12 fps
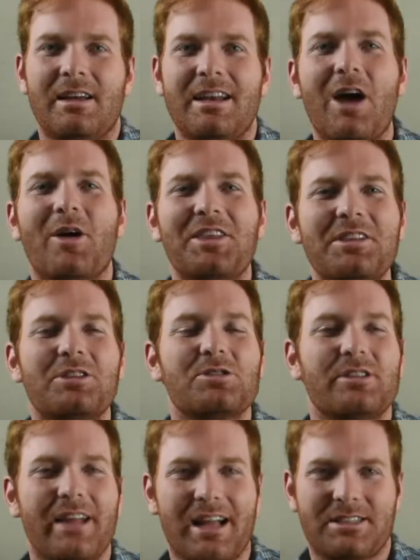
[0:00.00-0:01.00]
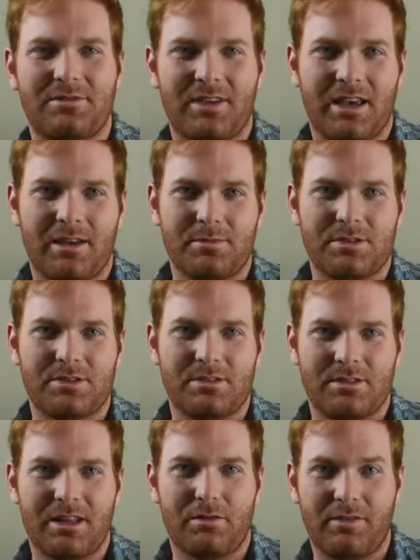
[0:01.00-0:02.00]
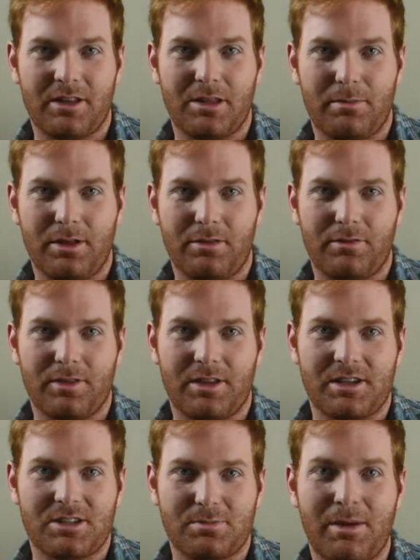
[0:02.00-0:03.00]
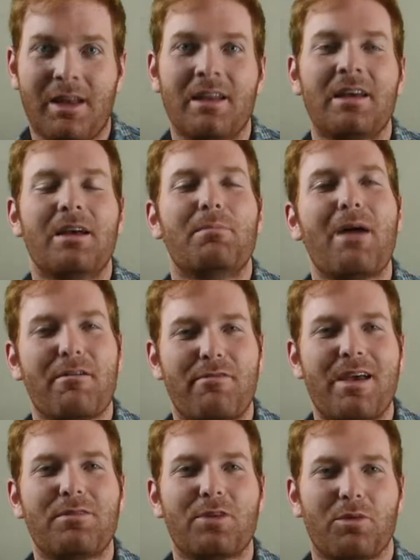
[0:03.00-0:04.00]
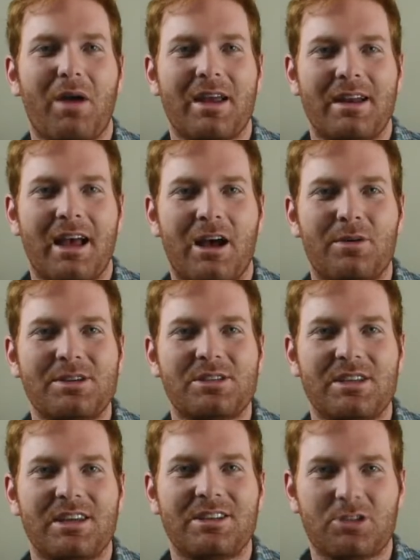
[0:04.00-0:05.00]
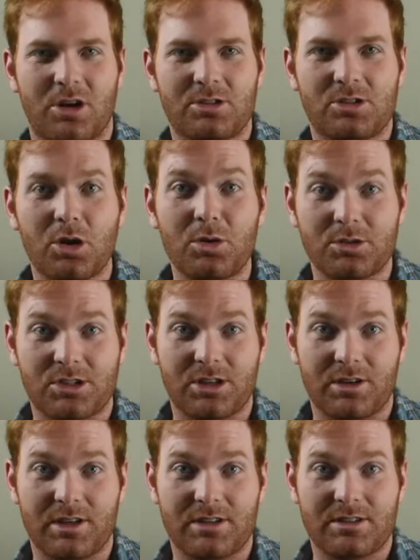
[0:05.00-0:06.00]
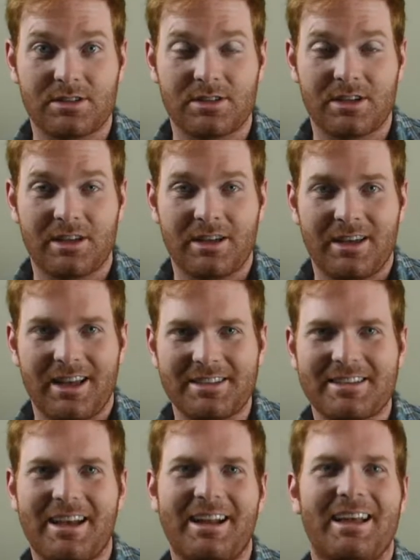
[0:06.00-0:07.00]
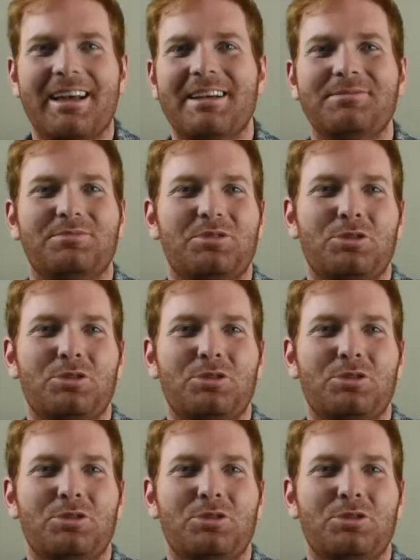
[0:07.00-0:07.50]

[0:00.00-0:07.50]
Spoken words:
Now, I think there's lots of games that fit the bill for this, but My favorite right now is the Dark Souls series. It's got a